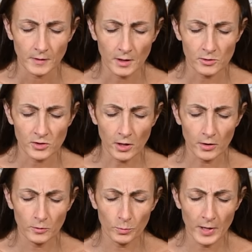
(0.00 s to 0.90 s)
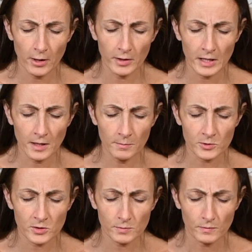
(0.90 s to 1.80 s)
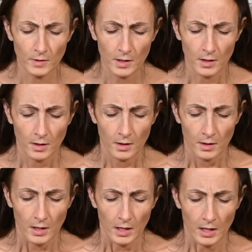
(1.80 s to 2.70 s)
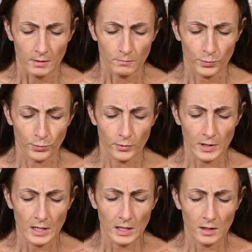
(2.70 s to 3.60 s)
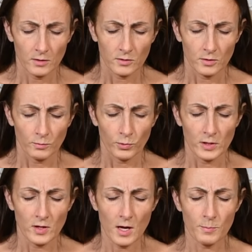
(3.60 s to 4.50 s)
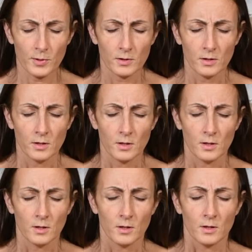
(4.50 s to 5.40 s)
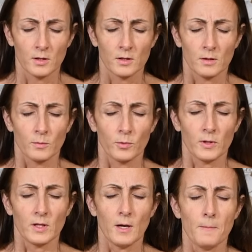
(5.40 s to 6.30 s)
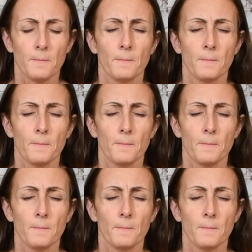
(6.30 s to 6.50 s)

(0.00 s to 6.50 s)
Now start at your perineums and breathe. Breathe up. Breathe up.